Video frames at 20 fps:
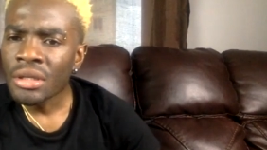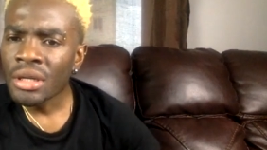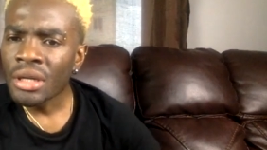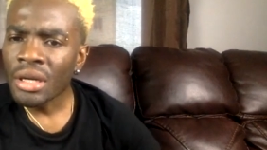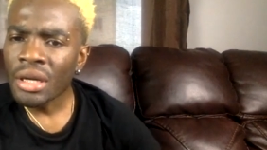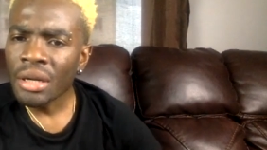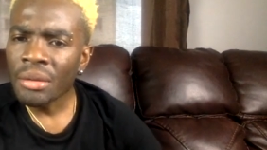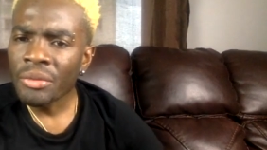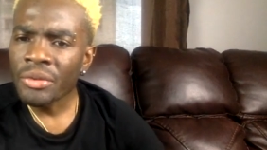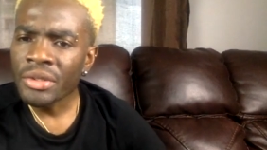
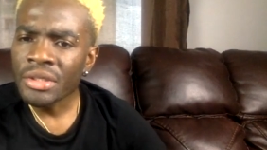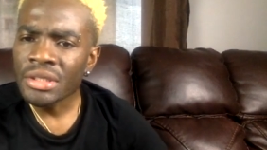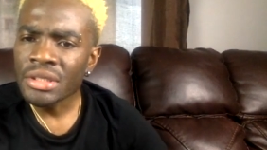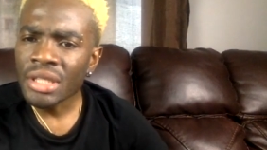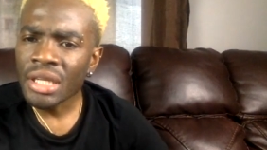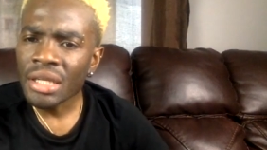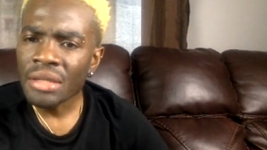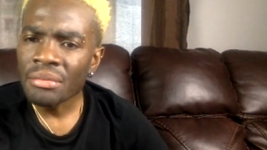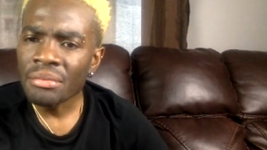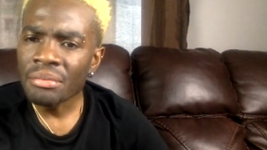Uh, who is
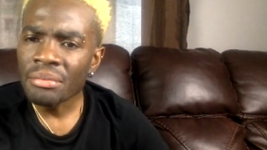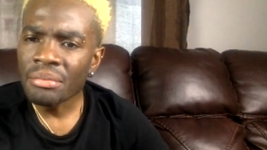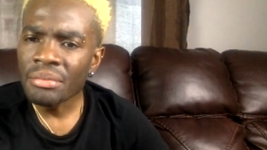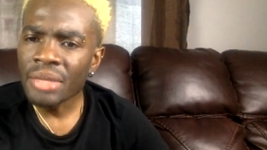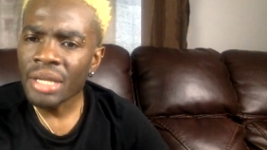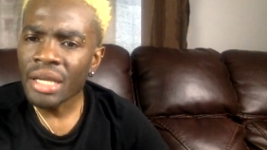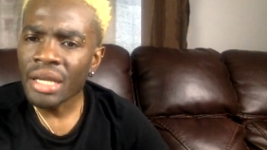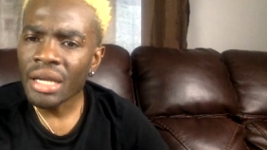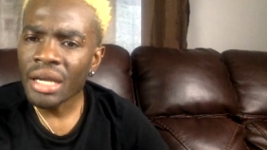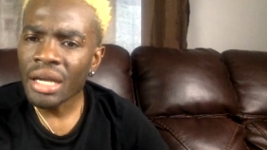that?
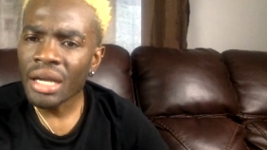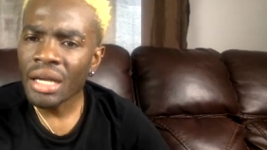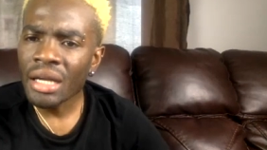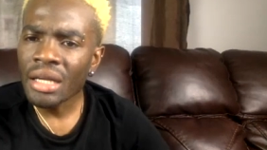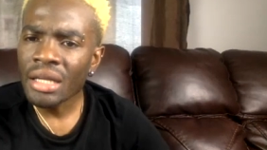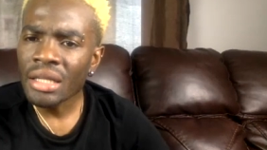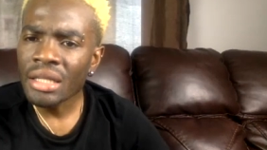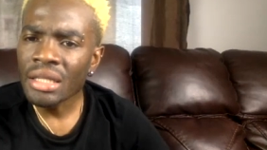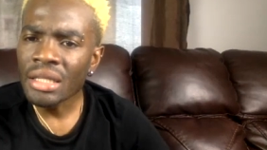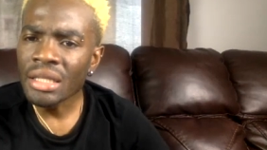Mega
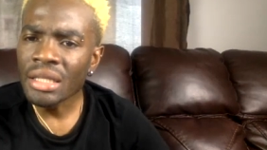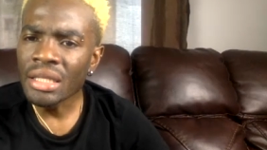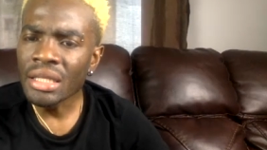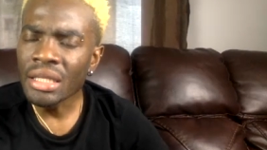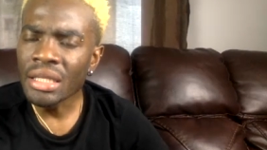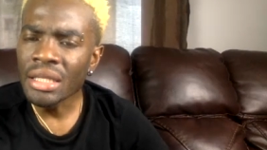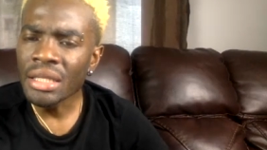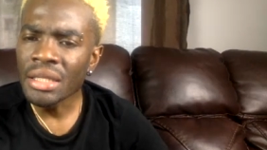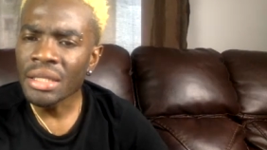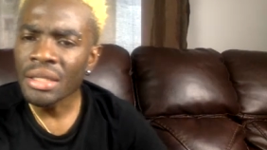
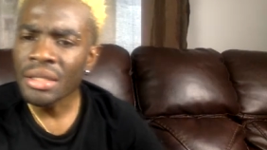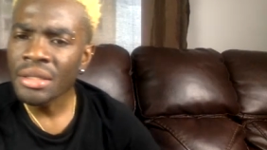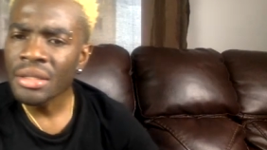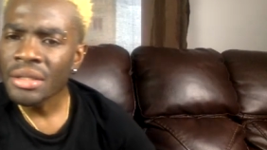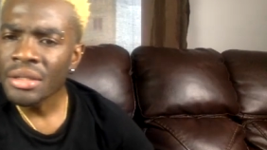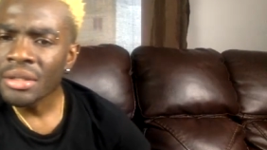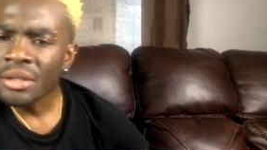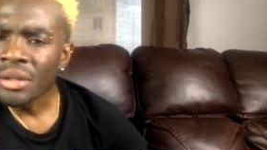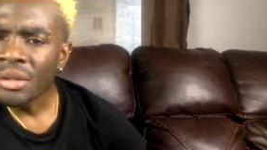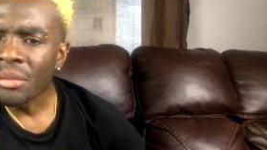Lee
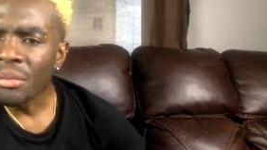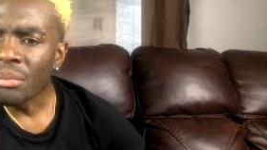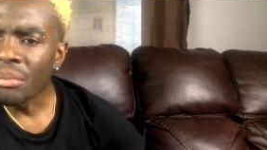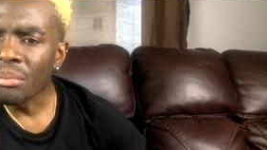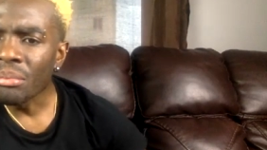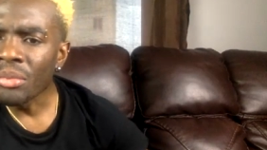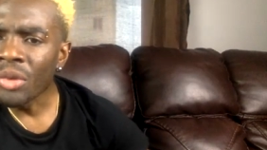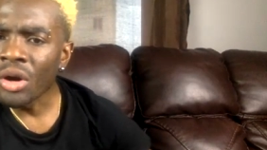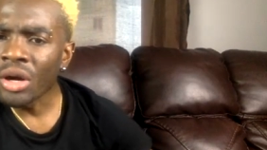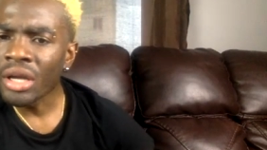
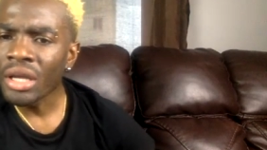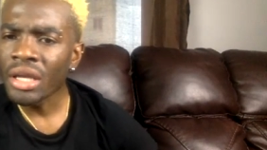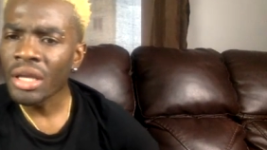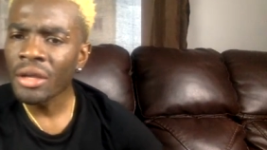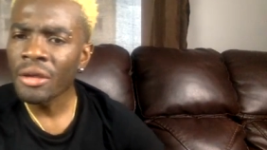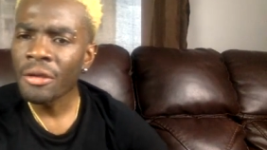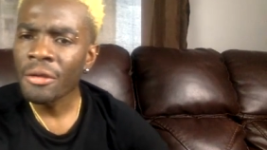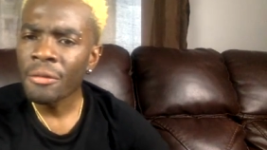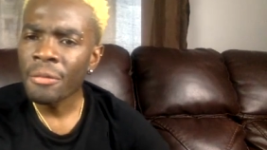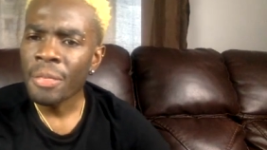
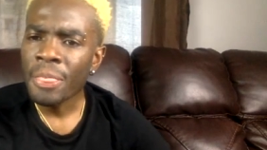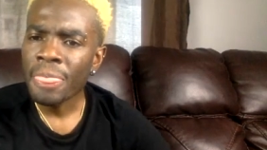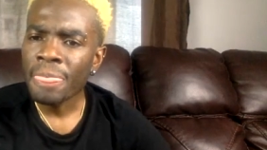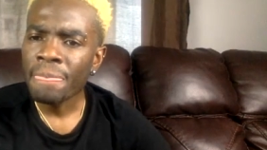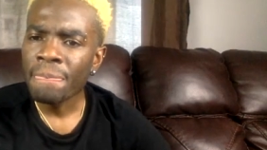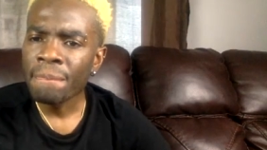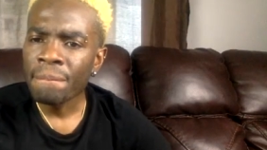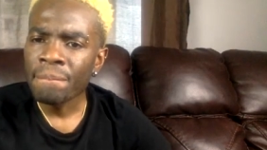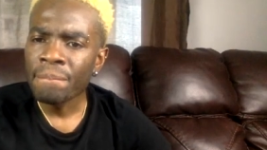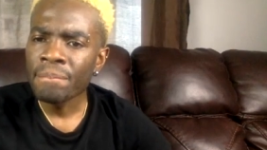Buggy.
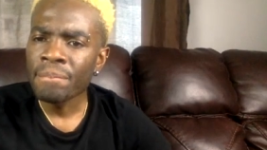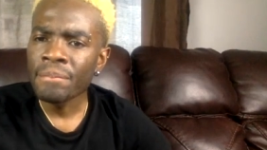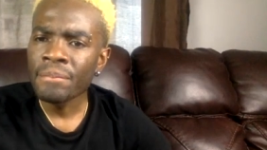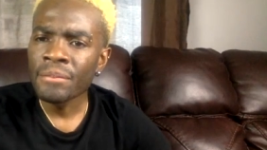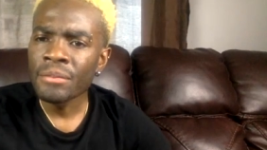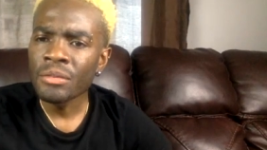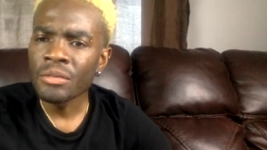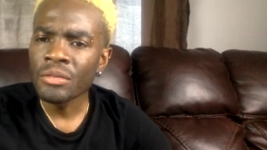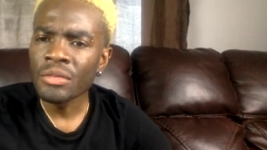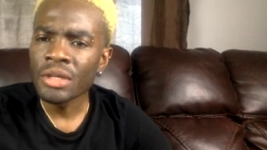
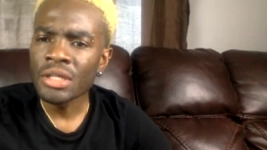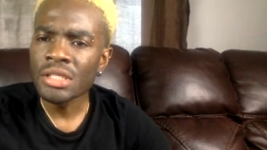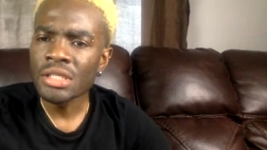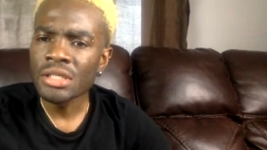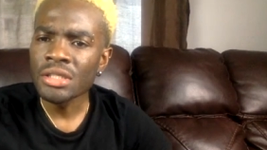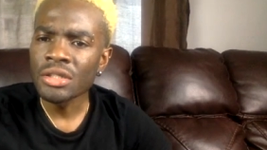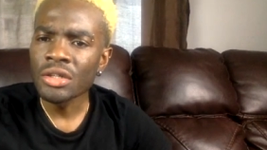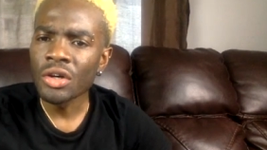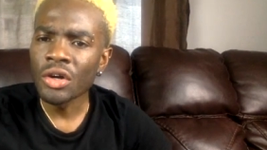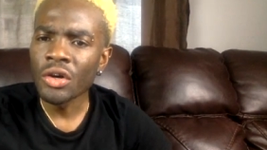What's
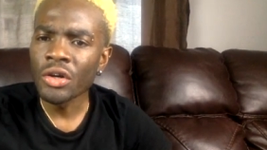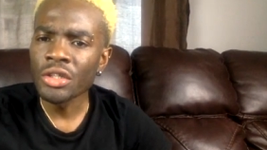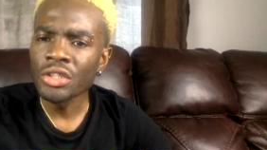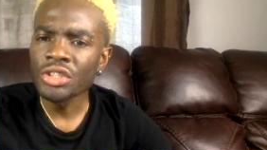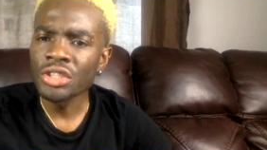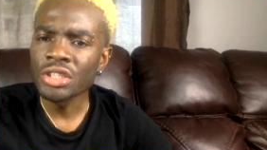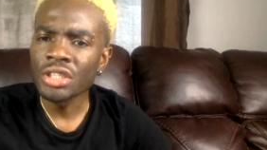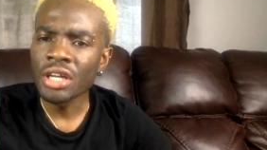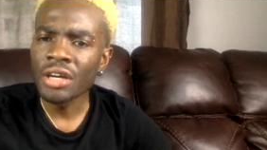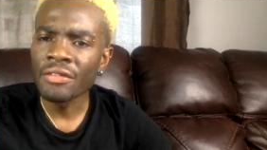the
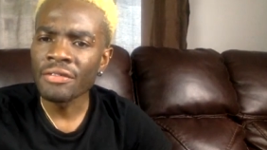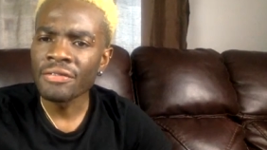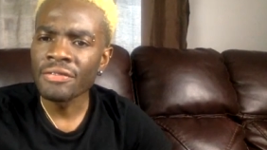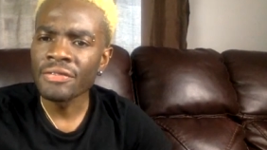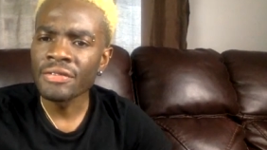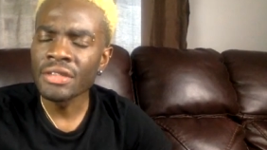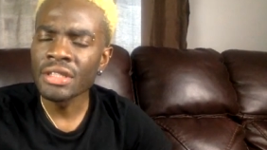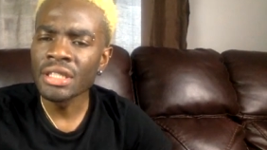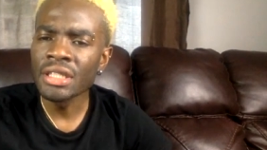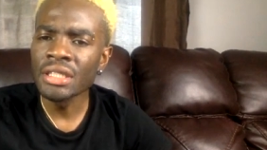origin of
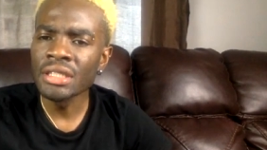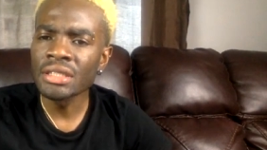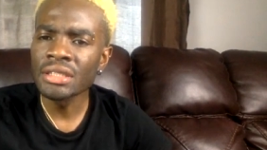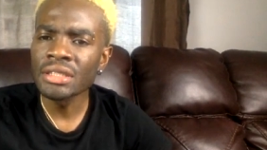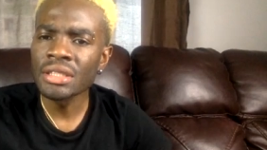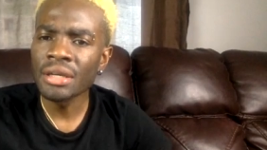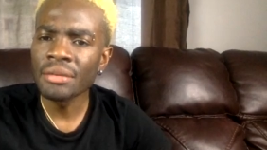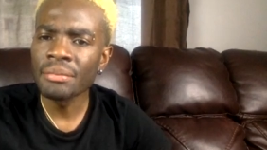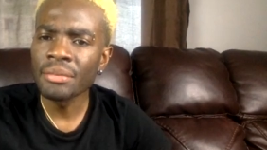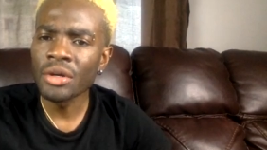
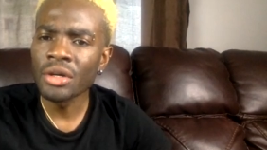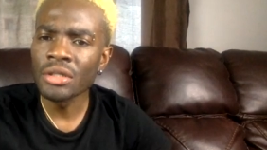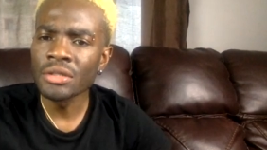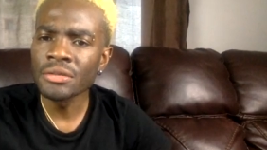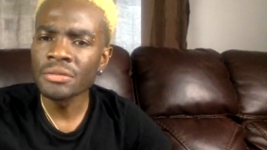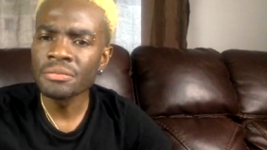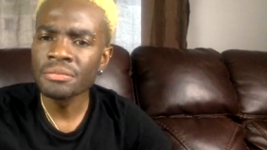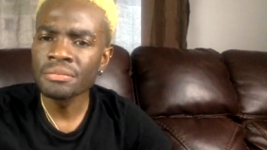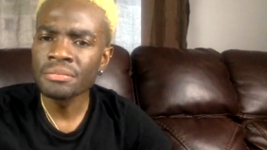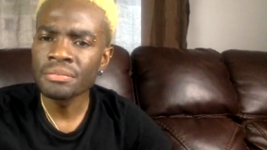Easter
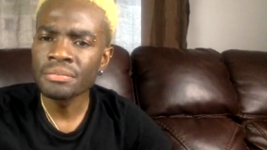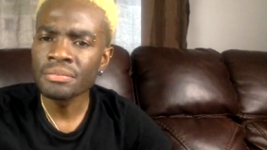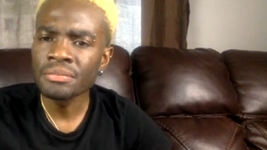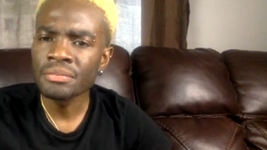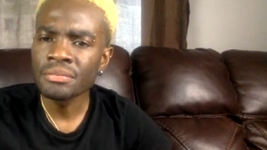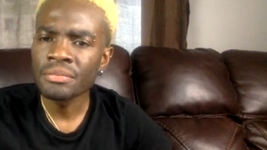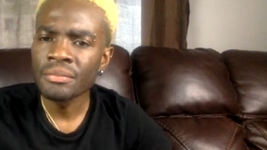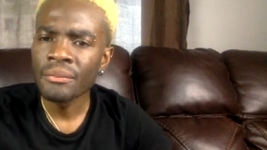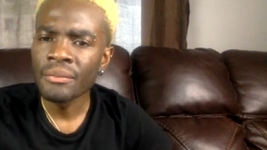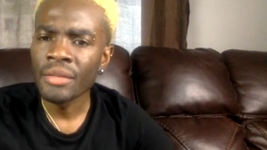bun?
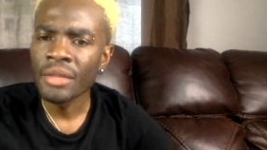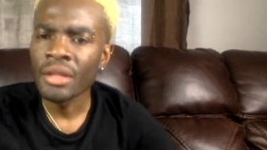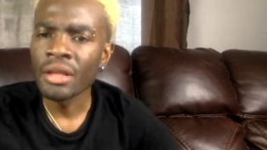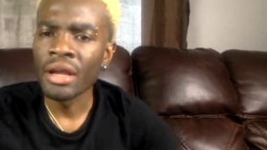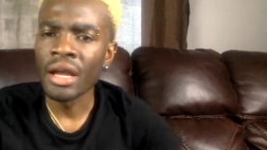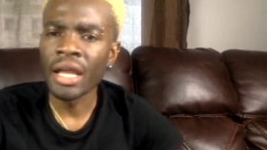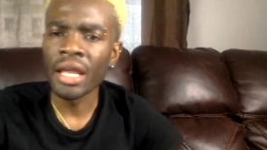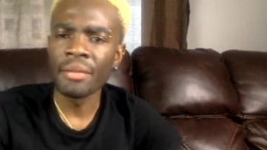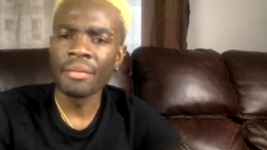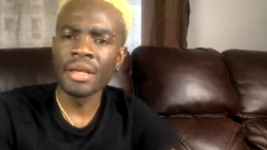
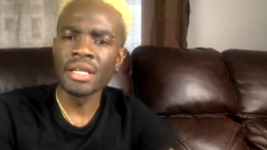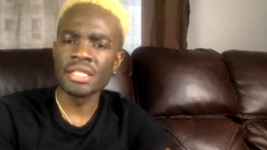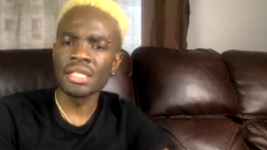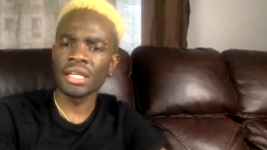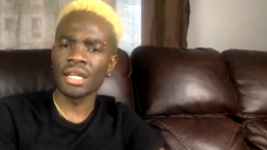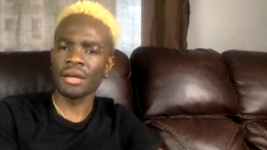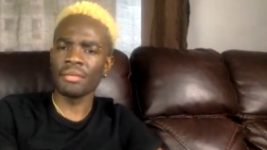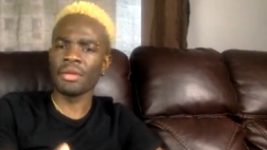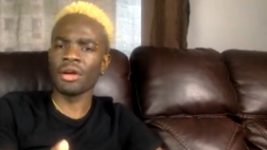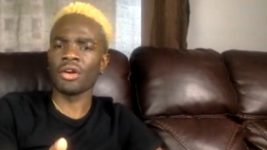Right, give me a
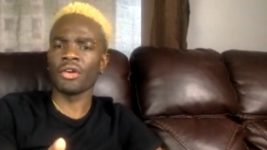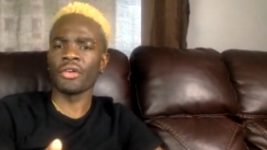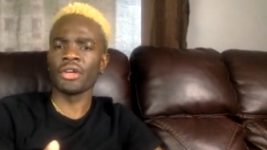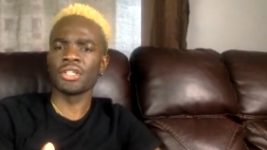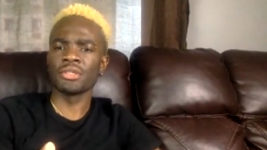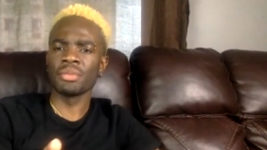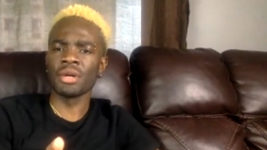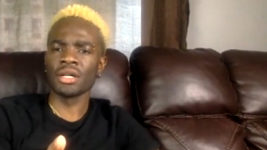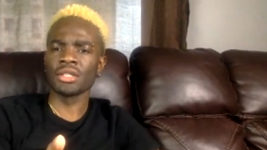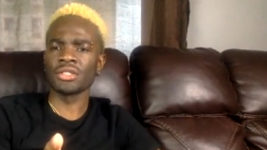second, I'm gonna
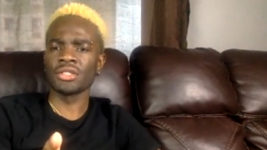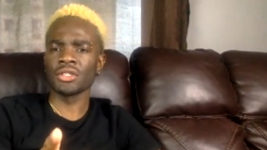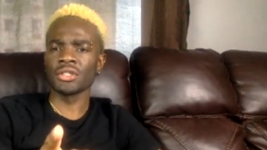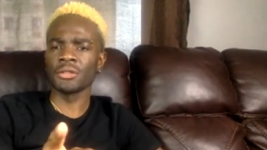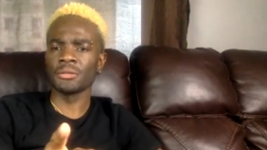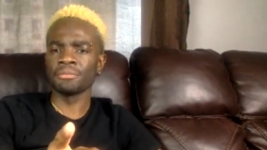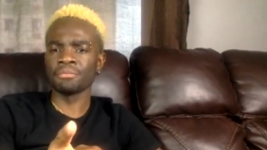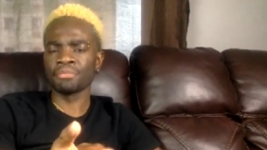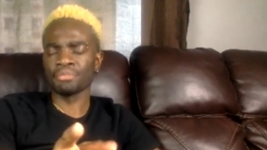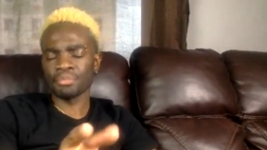reach back to
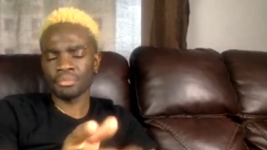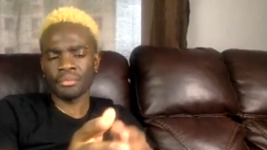you.